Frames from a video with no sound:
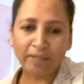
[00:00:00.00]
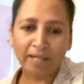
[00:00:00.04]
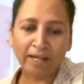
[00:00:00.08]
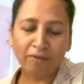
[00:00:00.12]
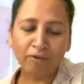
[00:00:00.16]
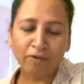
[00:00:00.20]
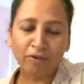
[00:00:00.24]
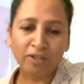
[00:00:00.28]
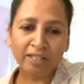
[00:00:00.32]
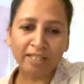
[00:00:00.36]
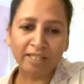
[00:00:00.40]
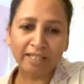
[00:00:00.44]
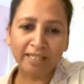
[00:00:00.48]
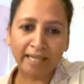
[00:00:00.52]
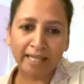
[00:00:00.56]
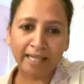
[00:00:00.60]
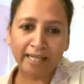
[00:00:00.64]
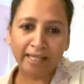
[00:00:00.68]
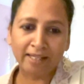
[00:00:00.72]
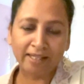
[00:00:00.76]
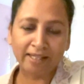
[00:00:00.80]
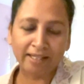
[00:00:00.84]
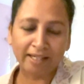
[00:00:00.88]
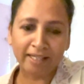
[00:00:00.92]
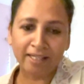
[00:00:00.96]
when I was in
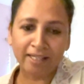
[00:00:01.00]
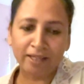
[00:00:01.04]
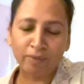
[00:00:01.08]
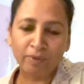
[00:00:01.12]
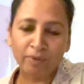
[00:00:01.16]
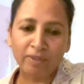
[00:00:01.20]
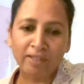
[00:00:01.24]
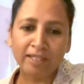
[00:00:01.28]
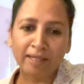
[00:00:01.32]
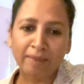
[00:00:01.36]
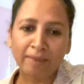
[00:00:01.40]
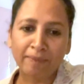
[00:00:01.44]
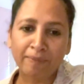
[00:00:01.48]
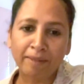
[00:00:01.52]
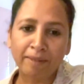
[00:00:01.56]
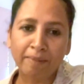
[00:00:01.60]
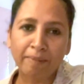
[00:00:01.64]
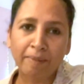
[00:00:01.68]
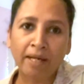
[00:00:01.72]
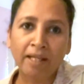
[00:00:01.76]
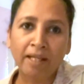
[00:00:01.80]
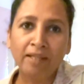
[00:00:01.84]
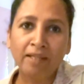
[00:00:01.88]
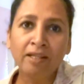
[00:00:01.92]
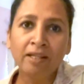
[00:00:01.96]
Calcutta and he was in
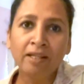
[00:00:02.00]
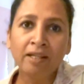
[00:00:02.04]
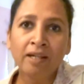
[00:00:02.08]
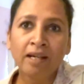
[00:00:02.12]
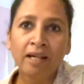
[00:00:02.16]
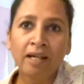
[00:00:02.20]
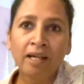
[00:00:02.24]
Ahmedabad.